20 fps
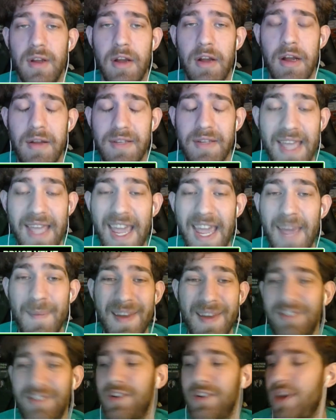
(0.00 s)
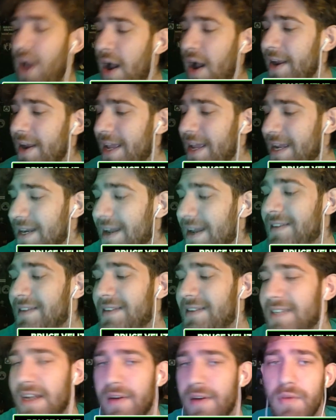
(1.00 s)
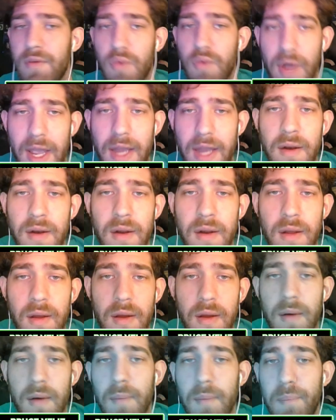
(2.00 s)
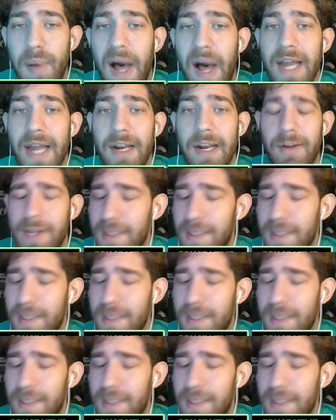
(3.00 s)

this game is not a necessary win, but let's